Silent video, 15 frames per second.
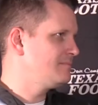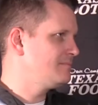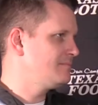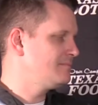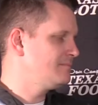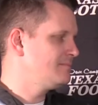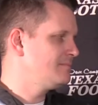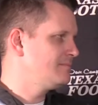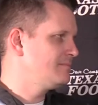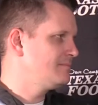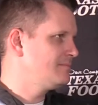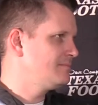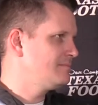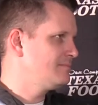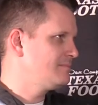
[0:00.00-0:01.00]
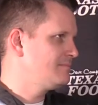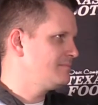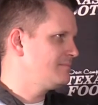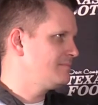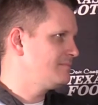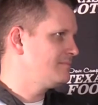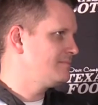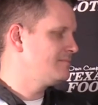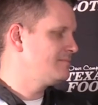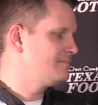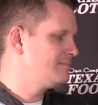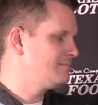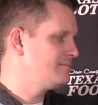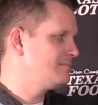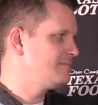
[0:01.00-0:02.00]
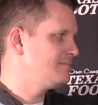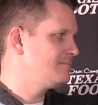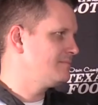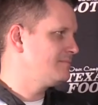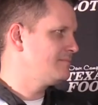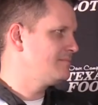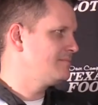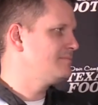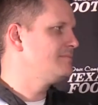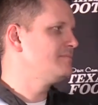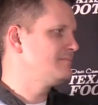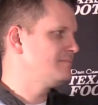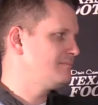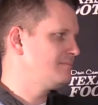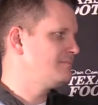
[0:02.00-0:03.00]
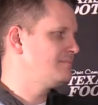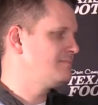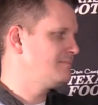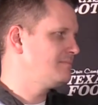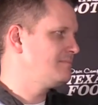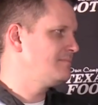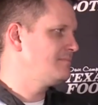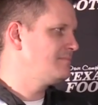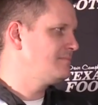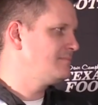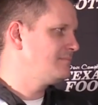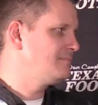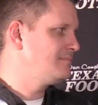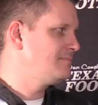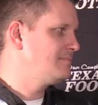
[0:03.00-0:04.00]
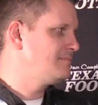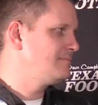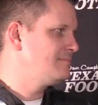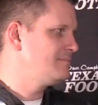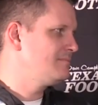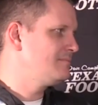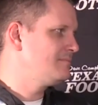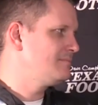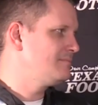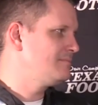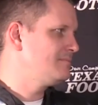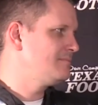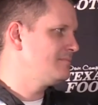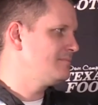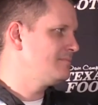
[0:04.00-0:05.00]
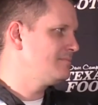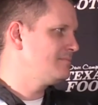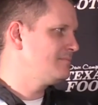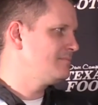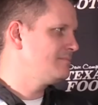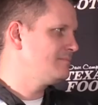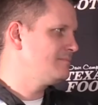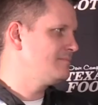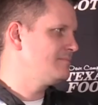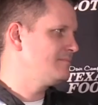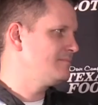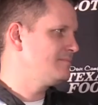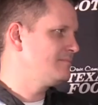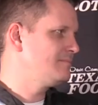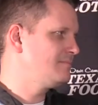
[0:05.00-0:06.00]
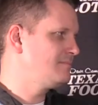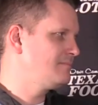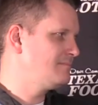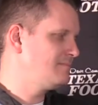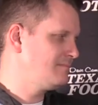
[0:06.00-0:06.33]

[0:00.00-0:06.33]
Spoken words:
The person shown says nothing.